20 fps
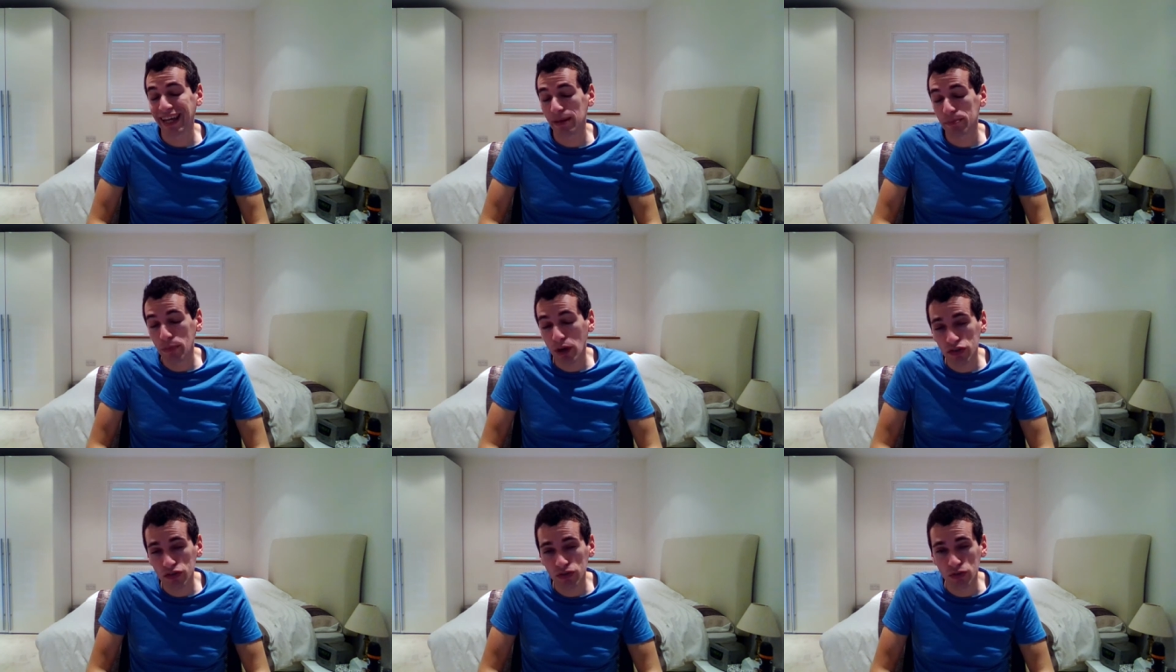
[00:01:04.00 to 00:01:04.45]

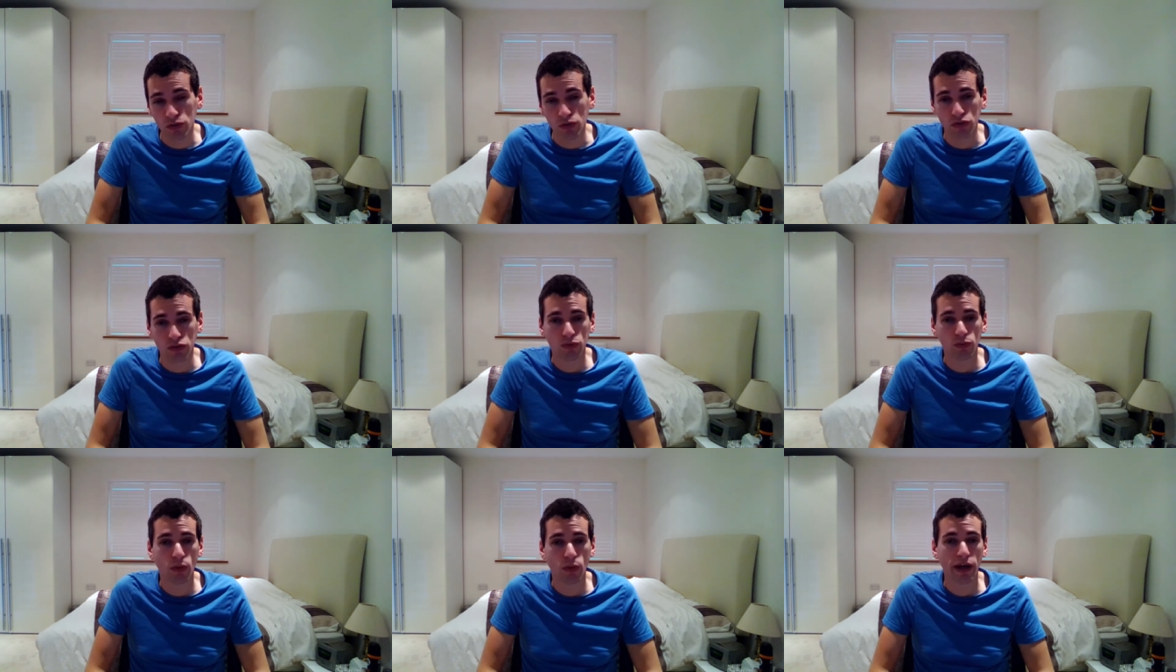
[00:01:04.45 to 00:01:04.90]

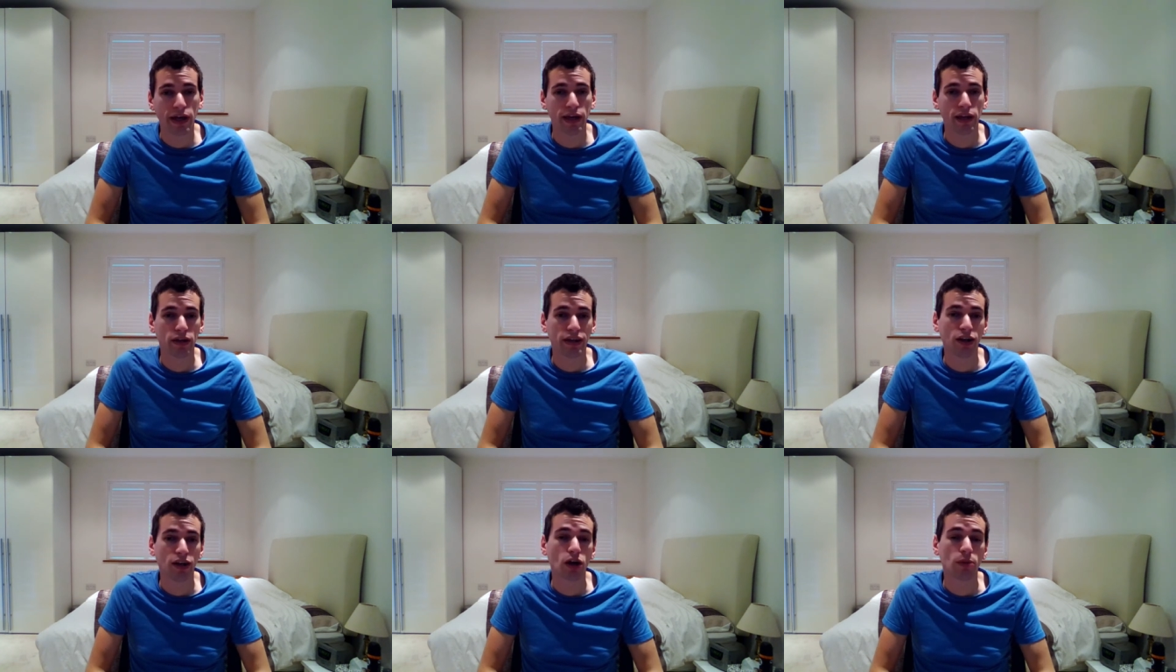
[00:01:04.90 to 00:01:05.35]
muscles when
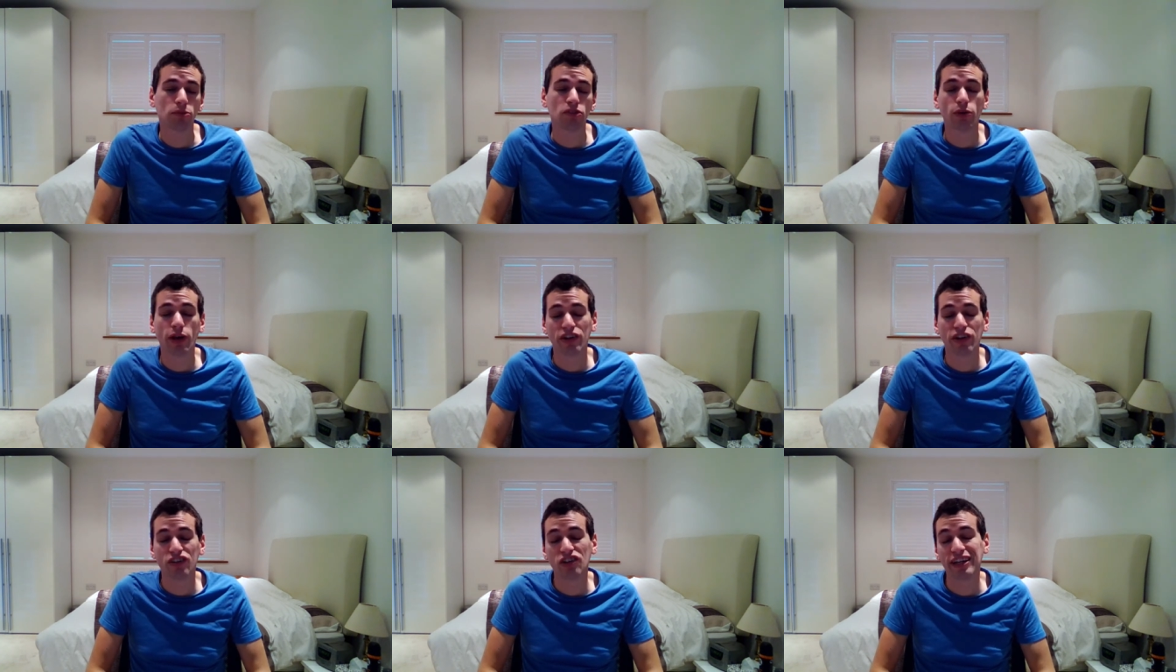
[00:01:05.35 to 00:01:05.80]
it comes to
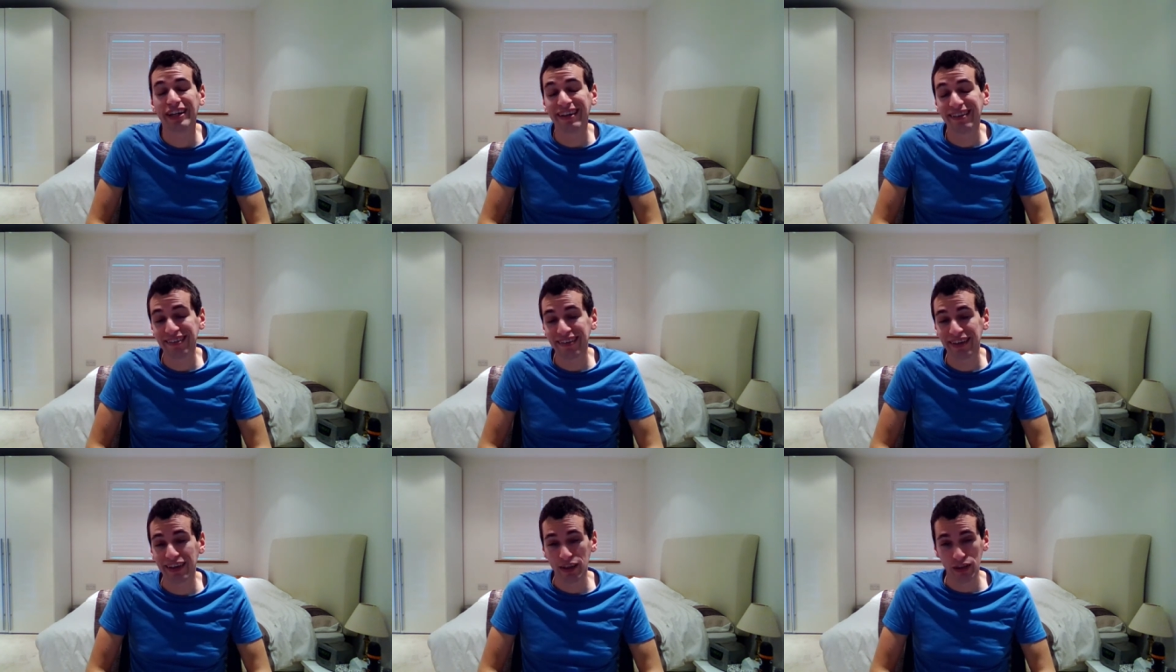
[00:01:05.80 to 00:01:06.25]
actually
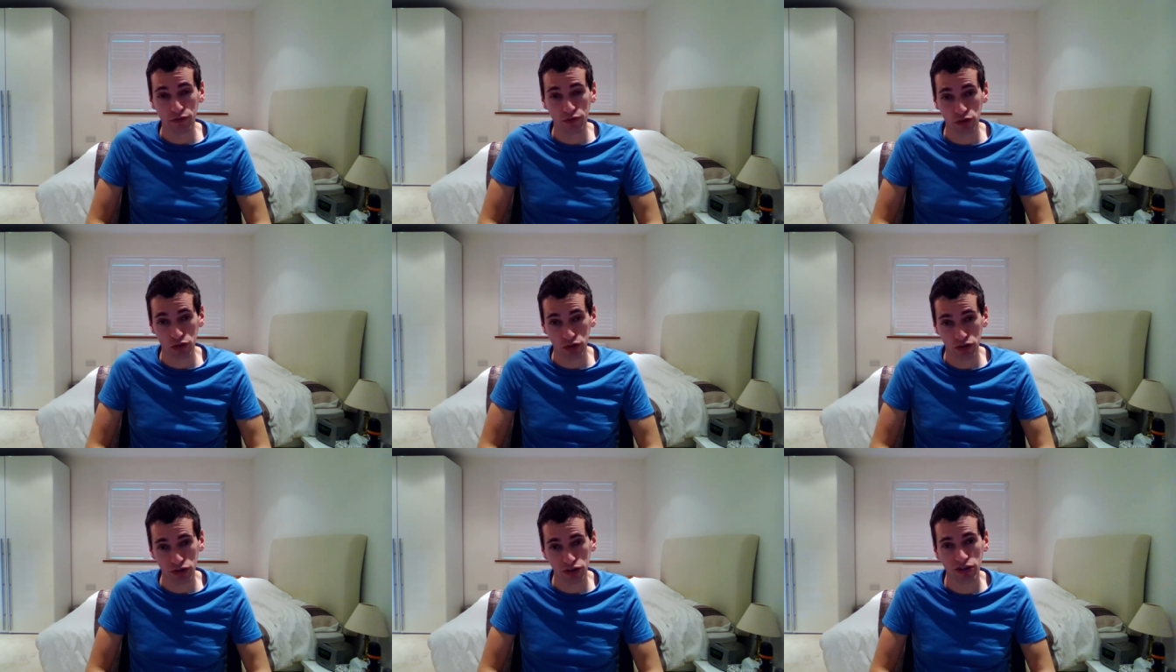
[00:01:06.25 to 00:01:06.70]
eating the
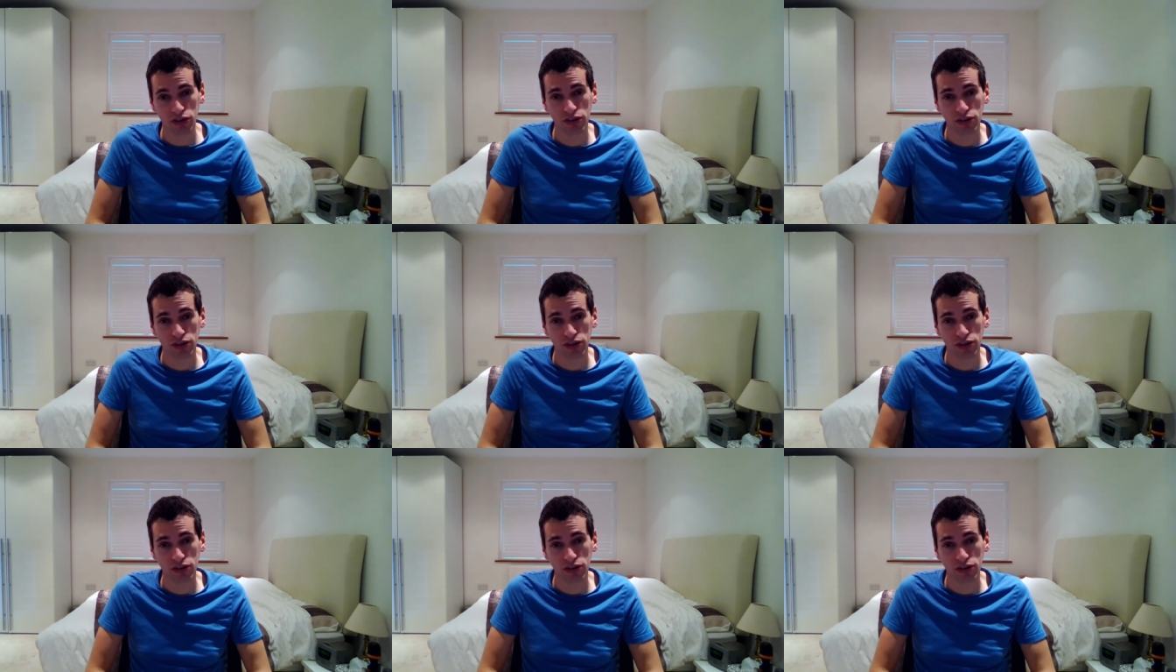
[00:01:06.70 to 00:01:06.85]
food.